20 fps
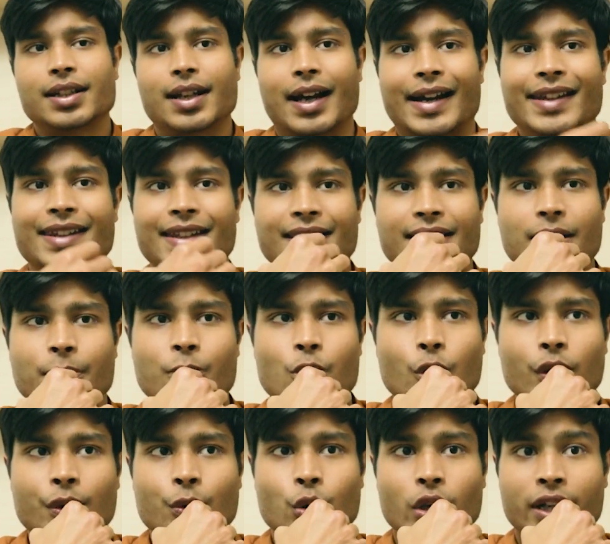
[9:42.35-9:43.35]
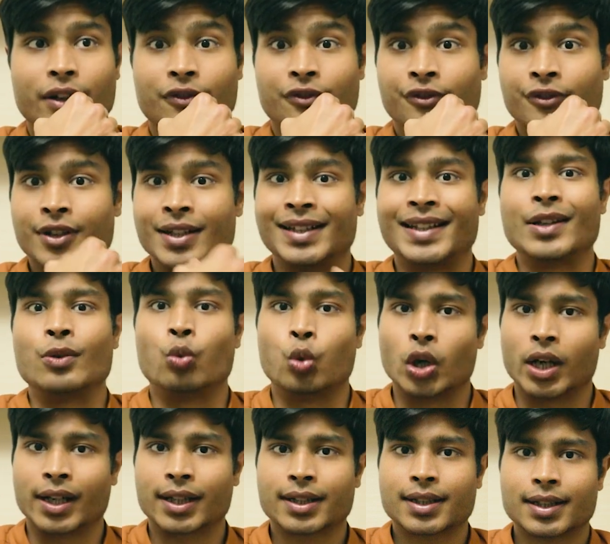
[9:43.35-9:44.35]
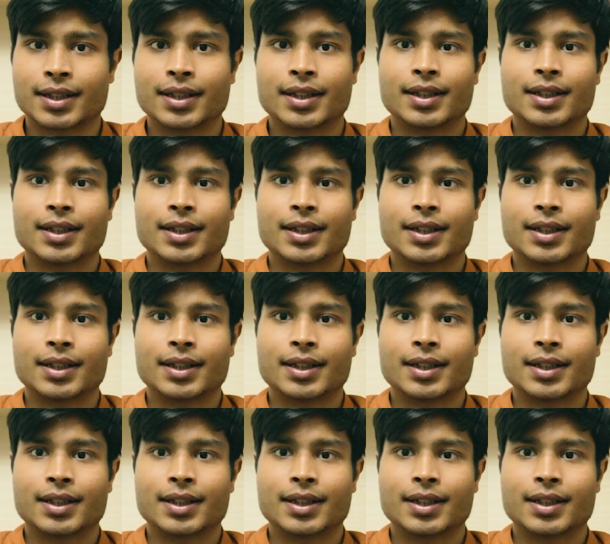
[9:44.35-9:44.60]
I think the movie would have really worked.